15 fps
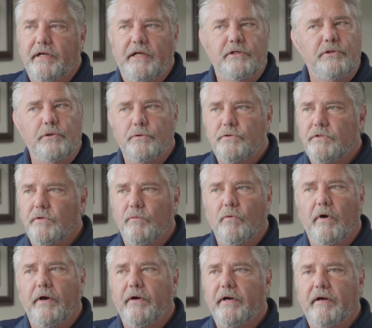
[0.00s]
he's used to
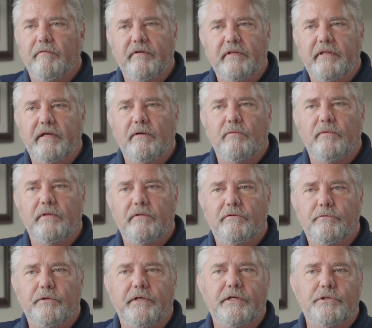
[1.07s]
wiring everything
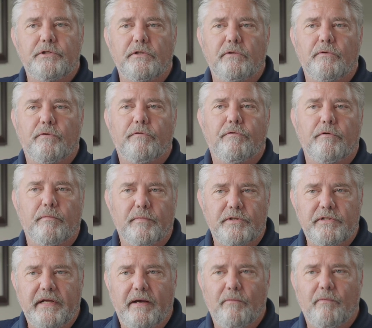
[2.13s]
with traditional
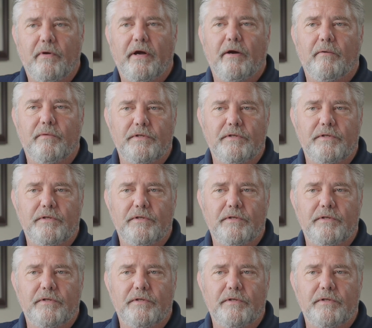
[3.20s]
thermostat wire,